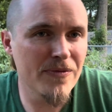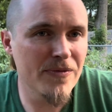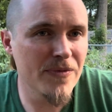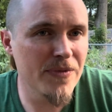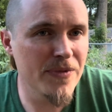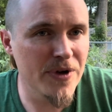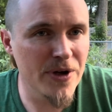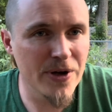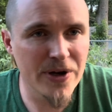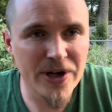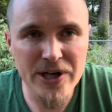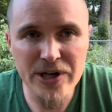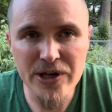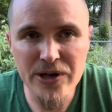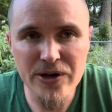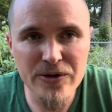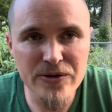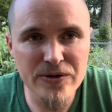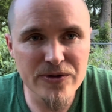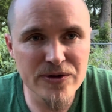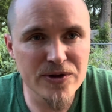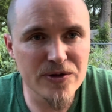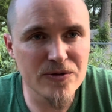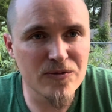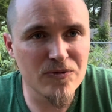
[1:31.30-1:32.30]
You can
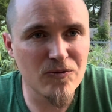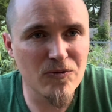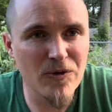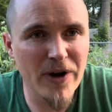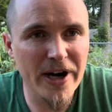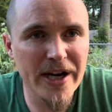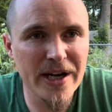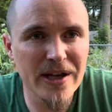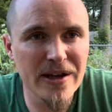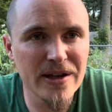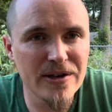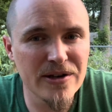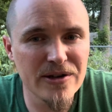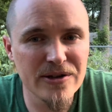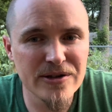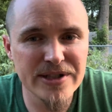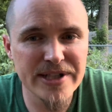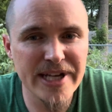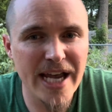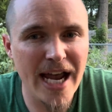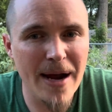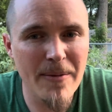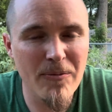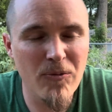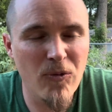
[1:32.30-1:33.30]
use regular
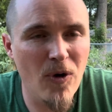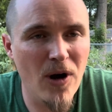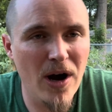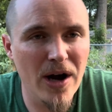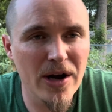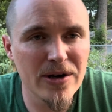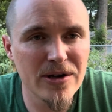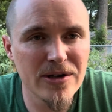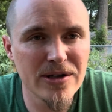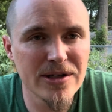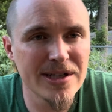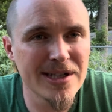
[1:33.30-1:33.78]
tap water.